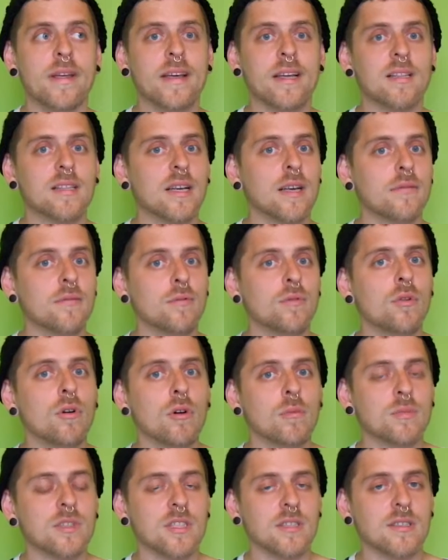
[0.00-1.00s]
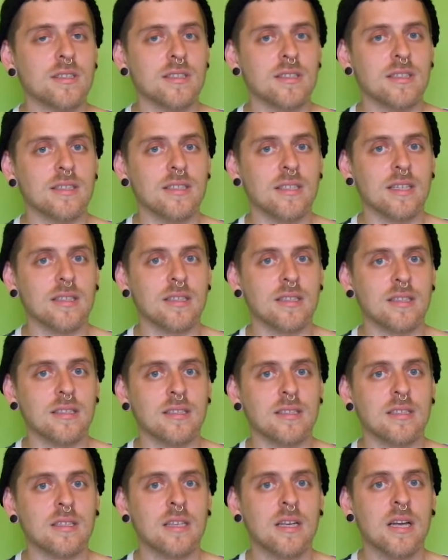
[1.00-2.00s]
can have two objects in the
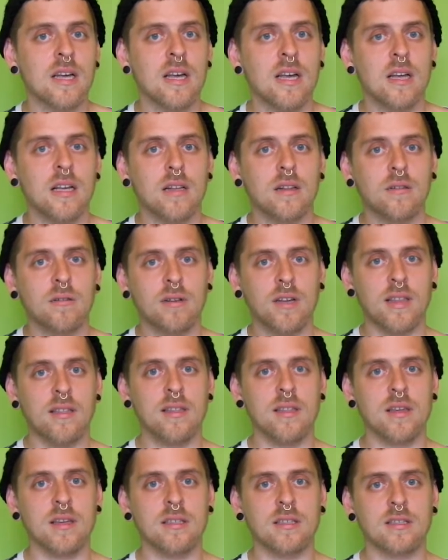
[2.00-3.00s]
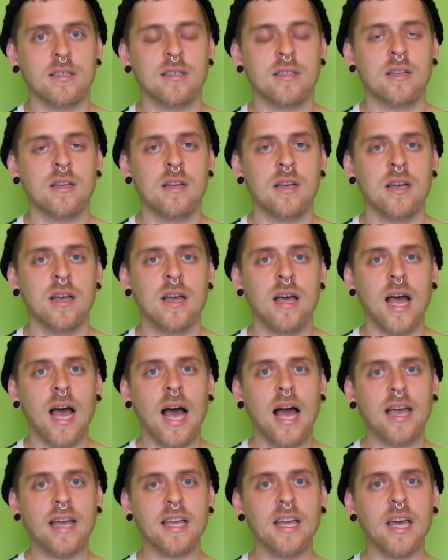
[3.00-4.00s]
sentence. Look at this.
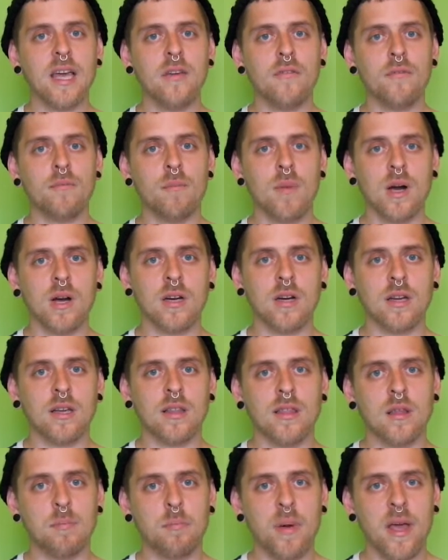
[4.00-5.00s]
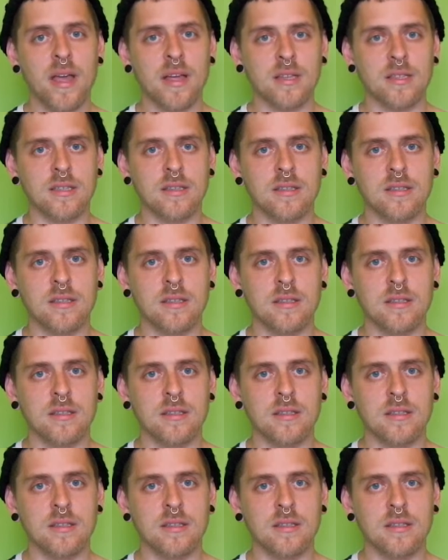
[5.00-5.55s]
I gave Mark the pen.